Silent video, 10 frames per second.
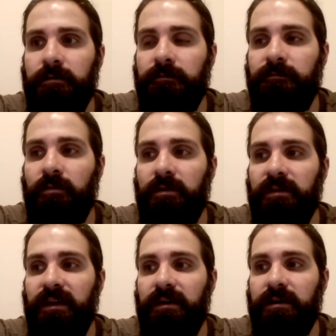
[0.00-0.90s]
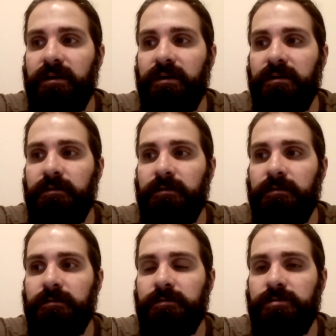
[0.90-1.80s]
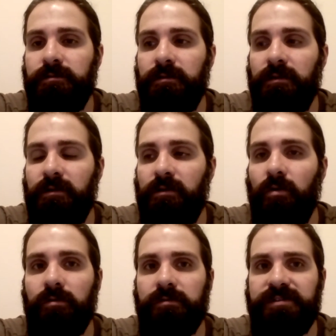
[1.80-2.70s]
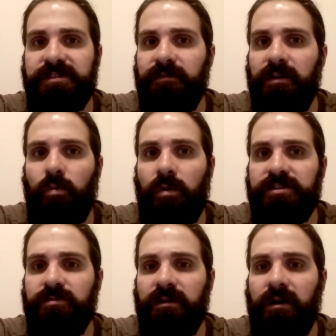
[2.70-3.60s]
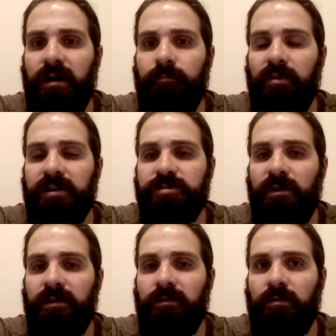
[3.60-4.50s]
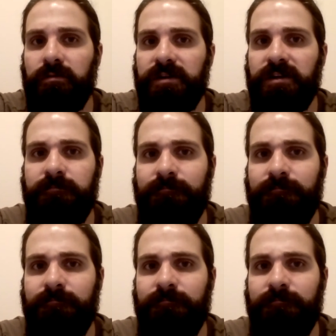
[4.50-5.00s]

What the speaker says: for the goals you want to accomplish when you're older?